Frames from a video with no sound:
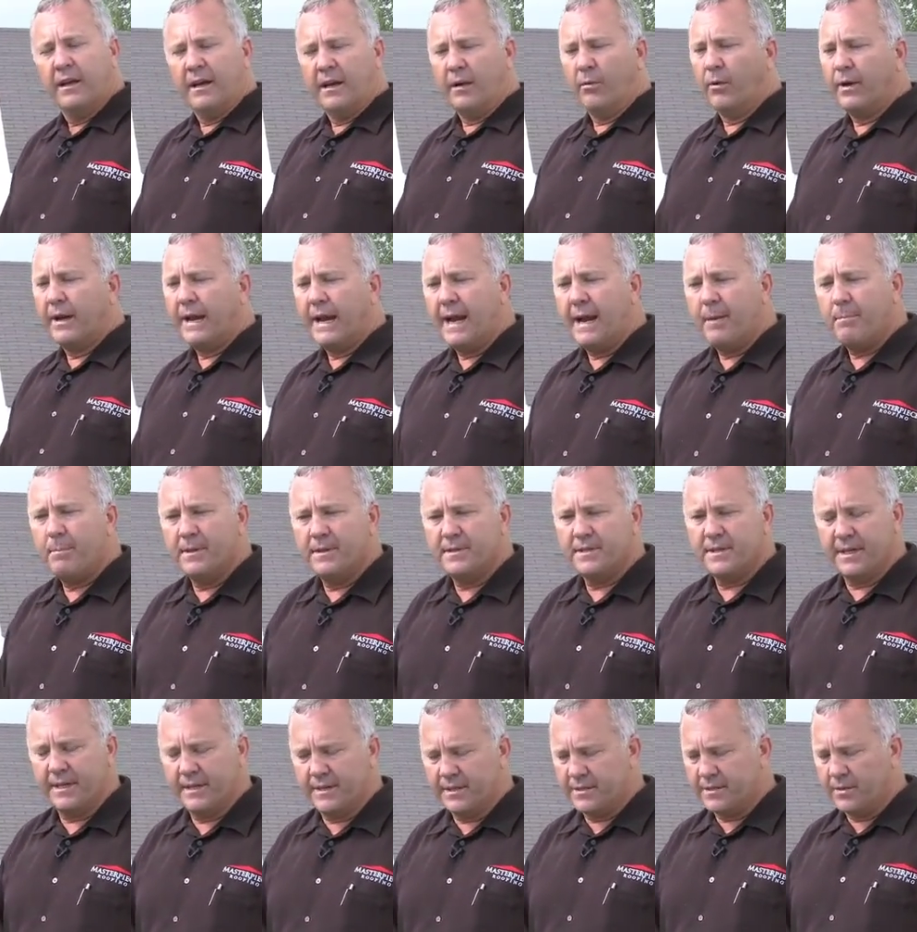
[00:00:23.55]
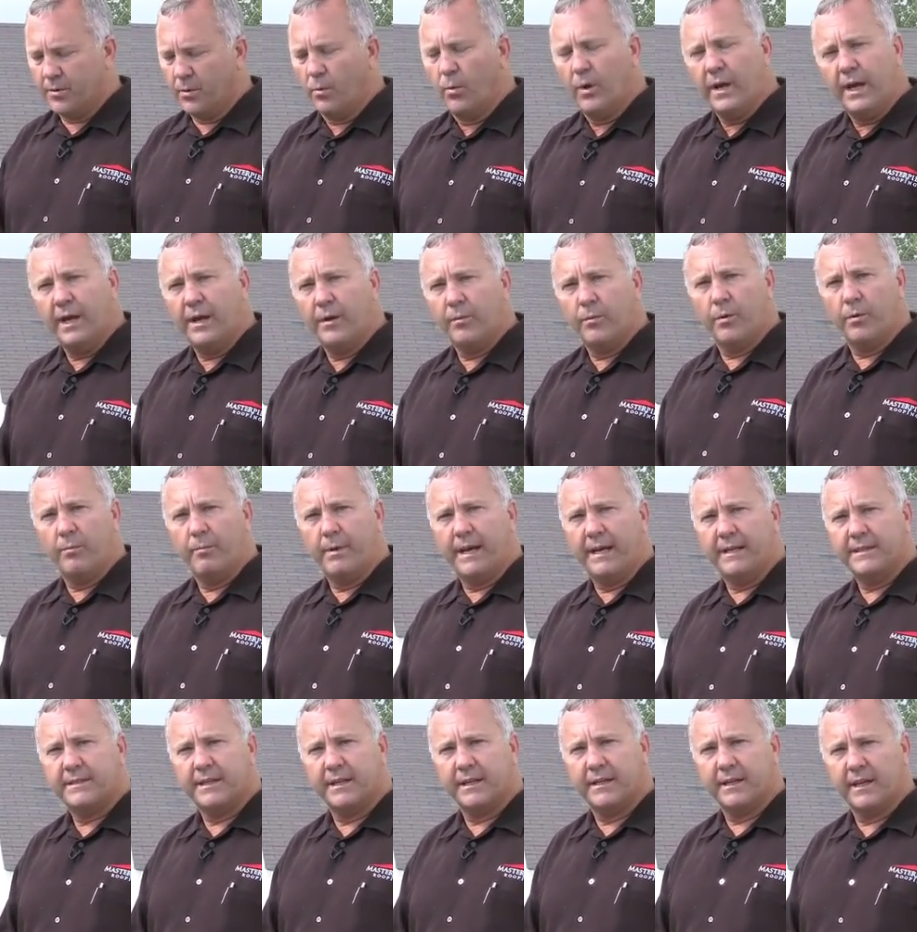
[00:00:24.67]
And what happens is the wind will
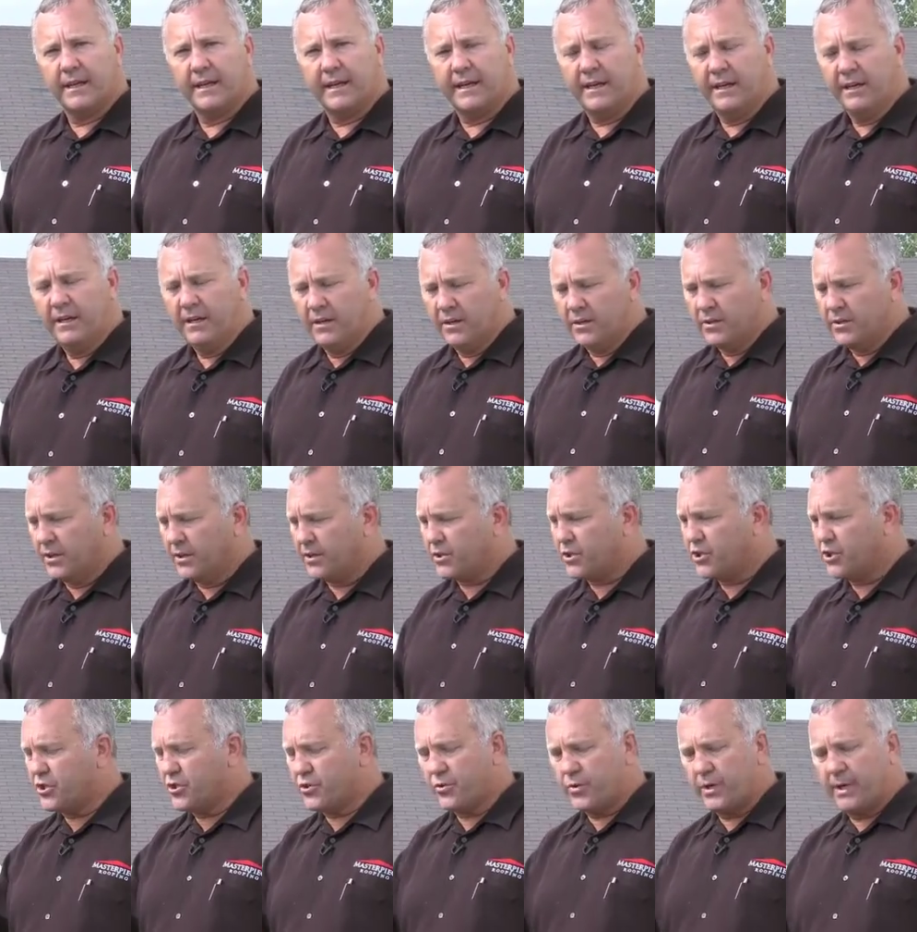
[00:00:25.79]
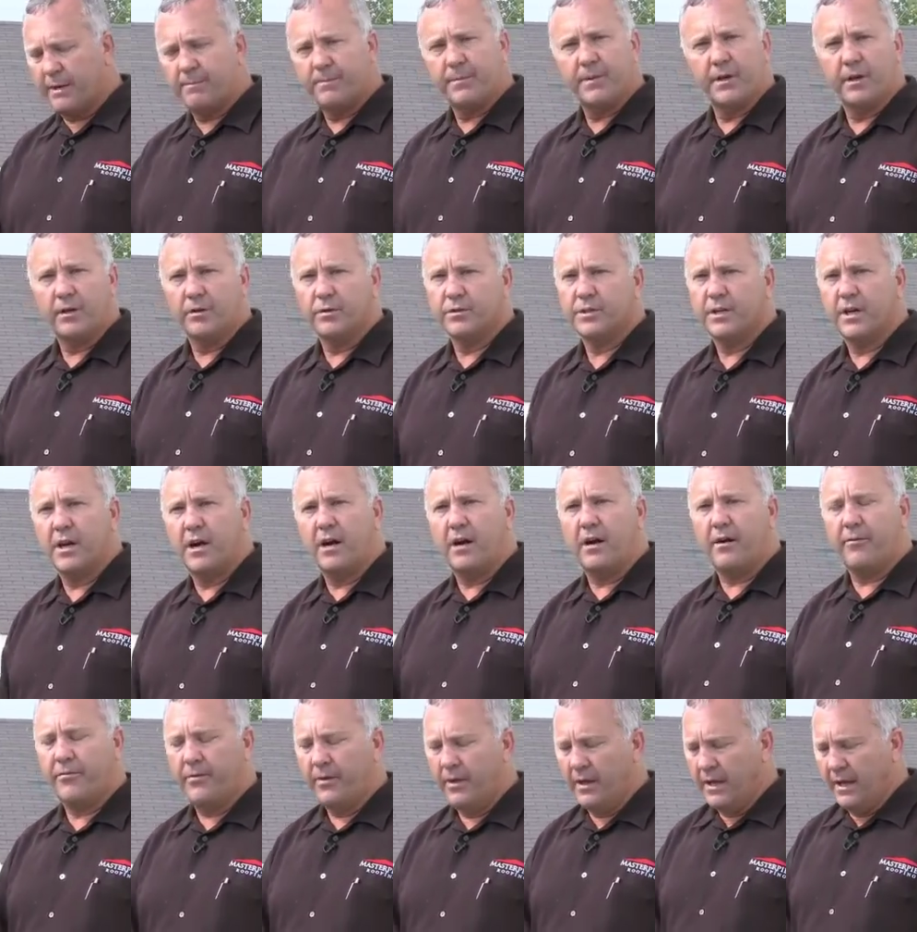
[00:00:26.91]
basically just strip those
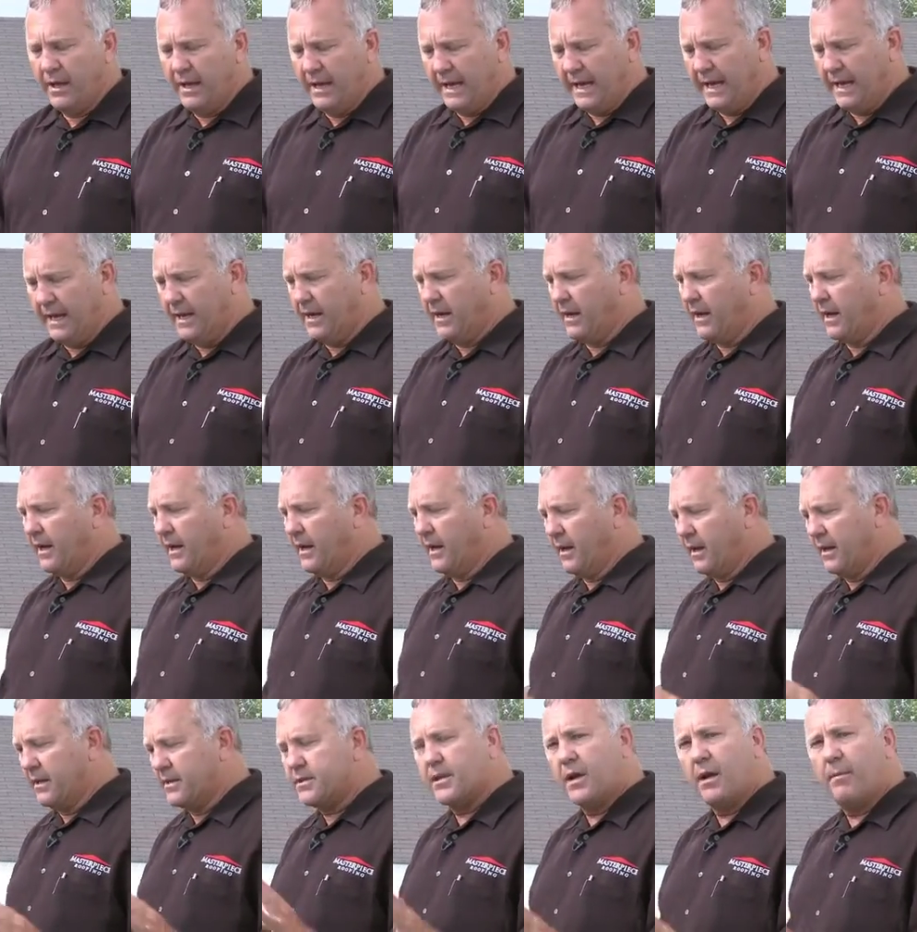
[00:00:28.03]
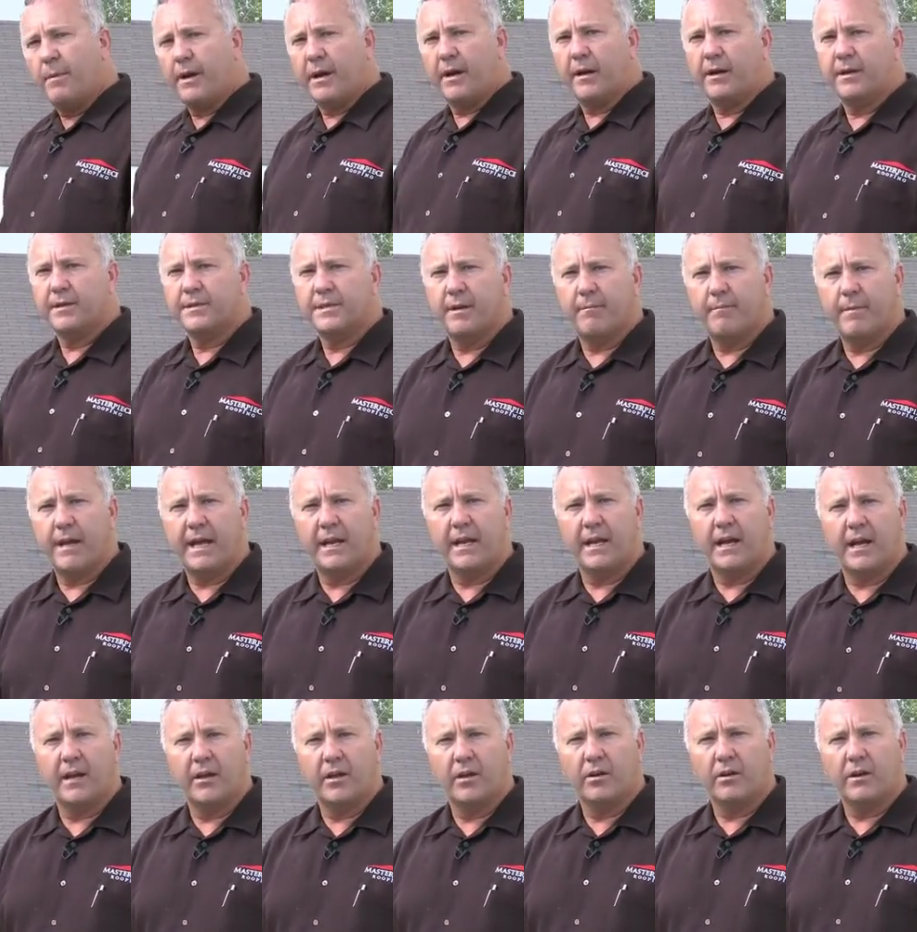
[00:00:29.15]
off and in, some areas that may
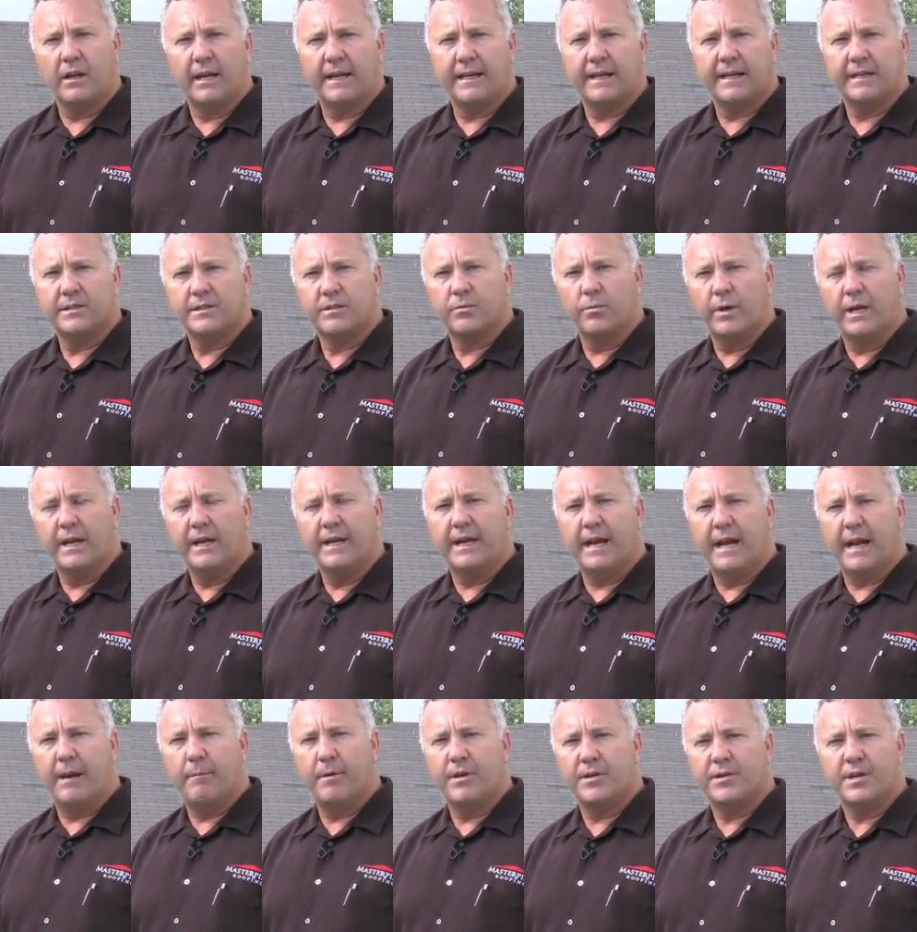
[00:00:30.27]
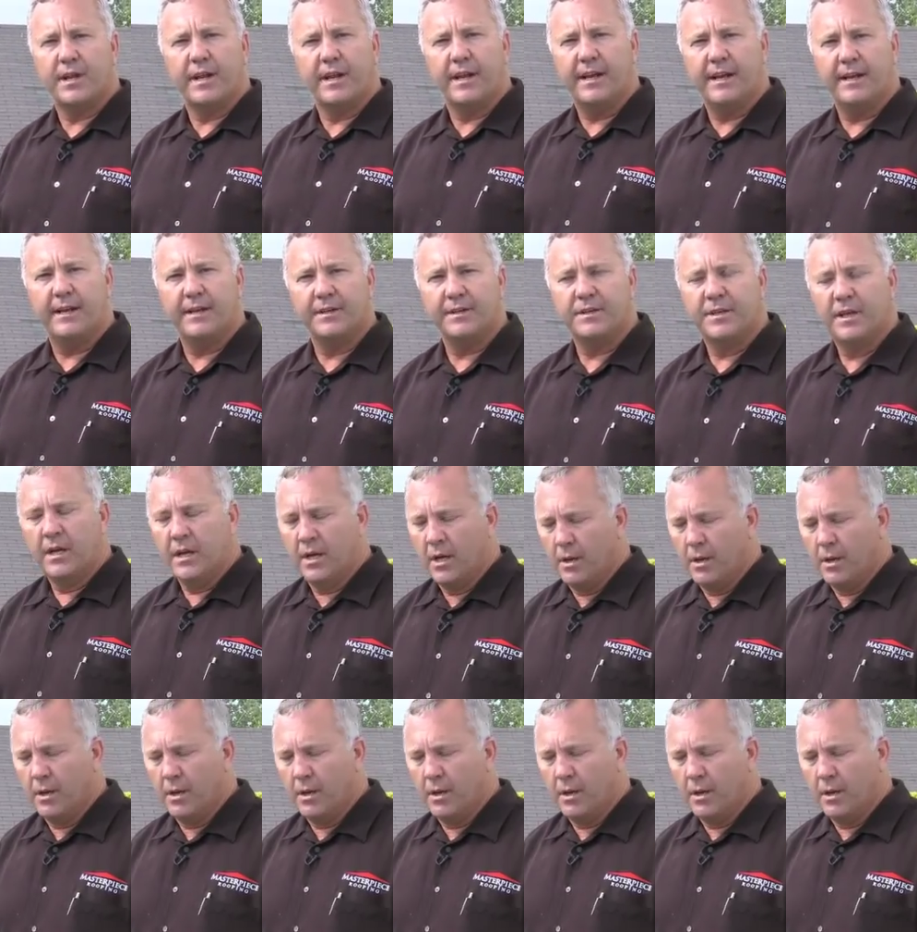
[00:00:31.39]
not look like it's wind damaged, it is